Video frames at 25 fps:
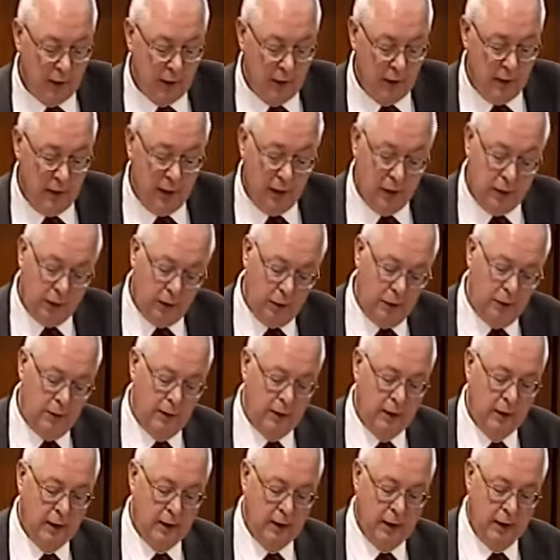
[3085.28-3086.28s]
They include
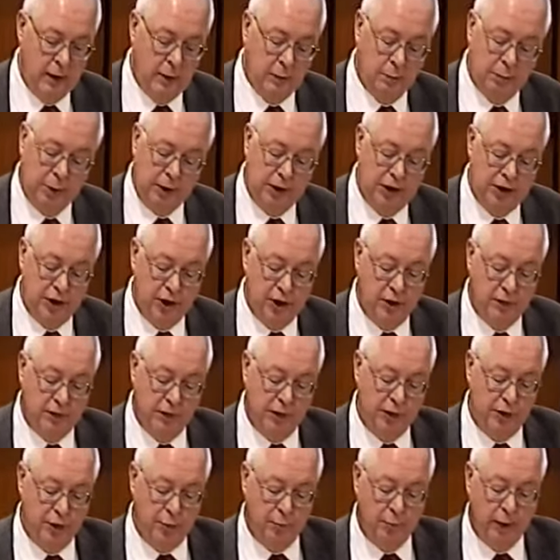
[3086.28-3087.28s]
completion of the
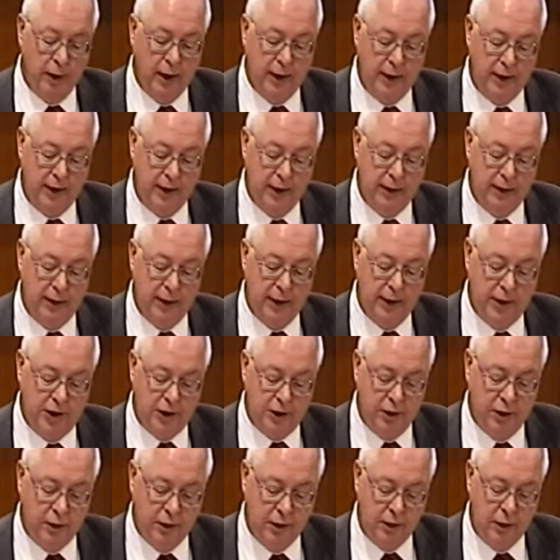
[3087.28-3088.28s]
new Barhead High
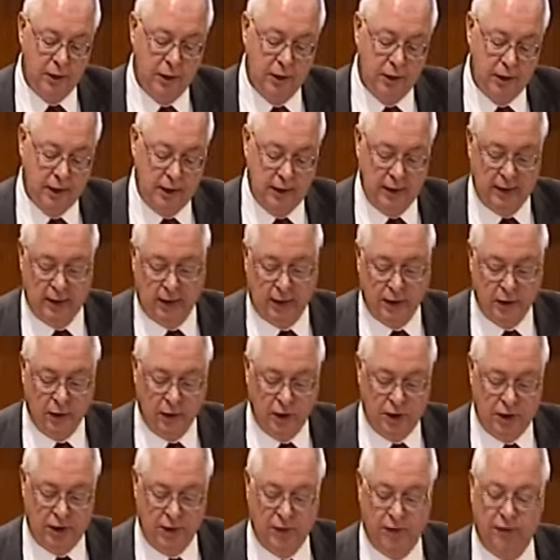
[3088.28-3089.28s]
School at a
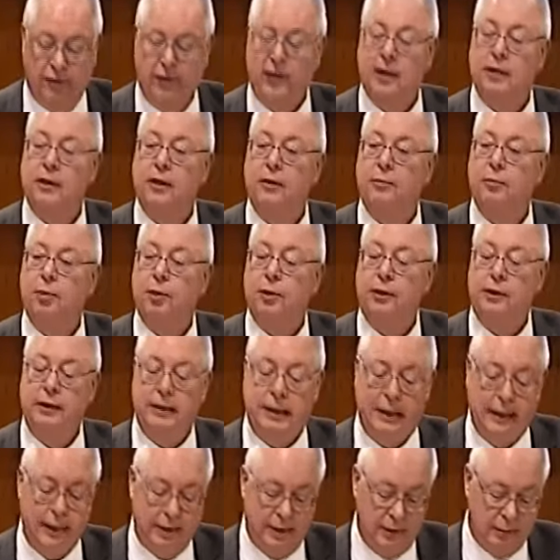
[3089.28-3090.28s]
cost of
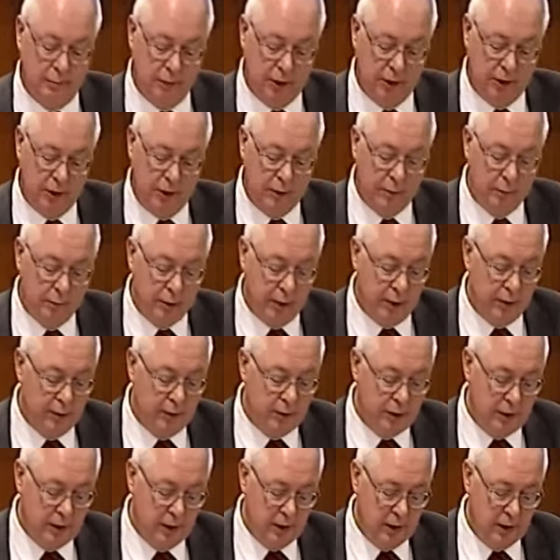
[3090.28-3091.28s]
£30.8 million,
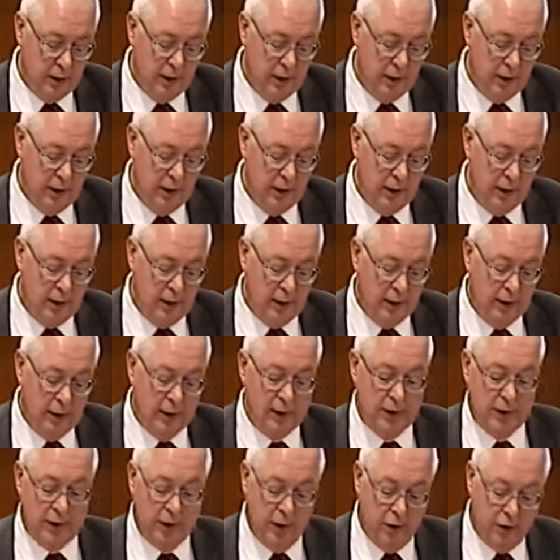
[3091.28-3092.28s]

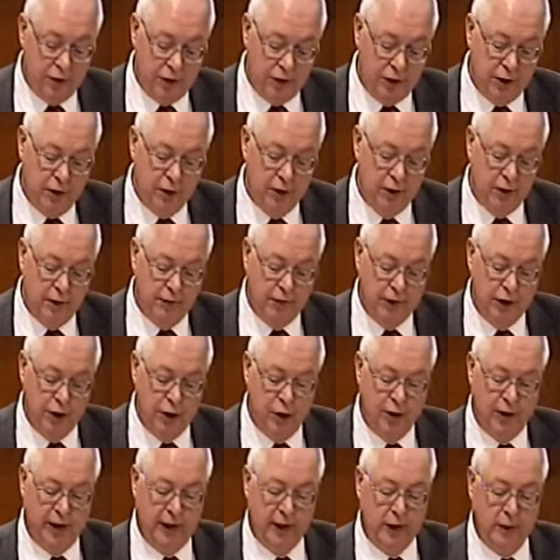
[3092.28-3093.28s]
construction of a new
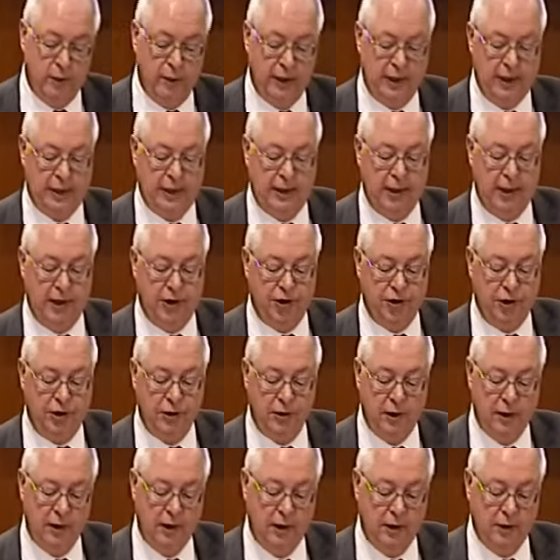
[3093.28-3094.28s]
railway station
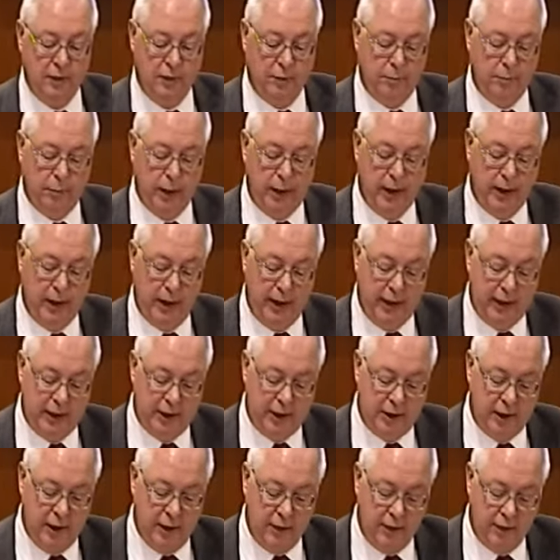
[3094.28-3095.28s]
for Barhead
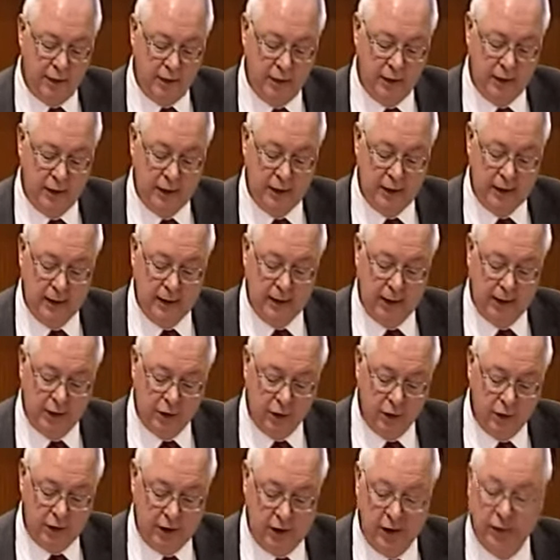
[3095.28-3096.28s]
South at a
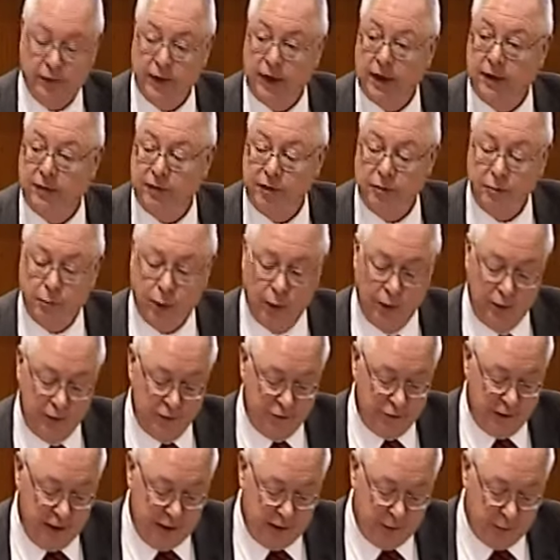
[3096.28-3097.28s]
cost of
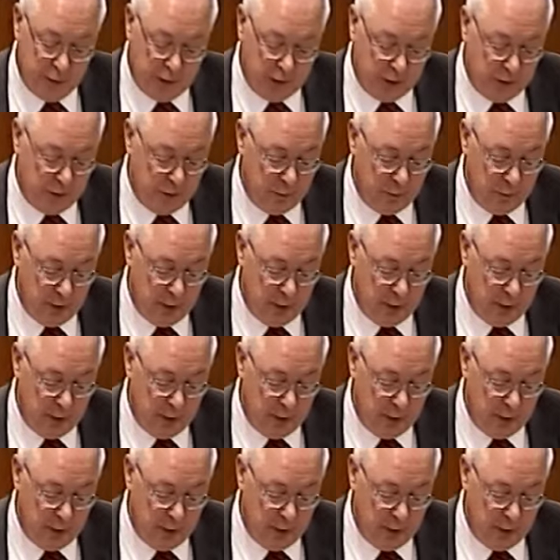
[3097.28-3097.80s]
£11.5 million,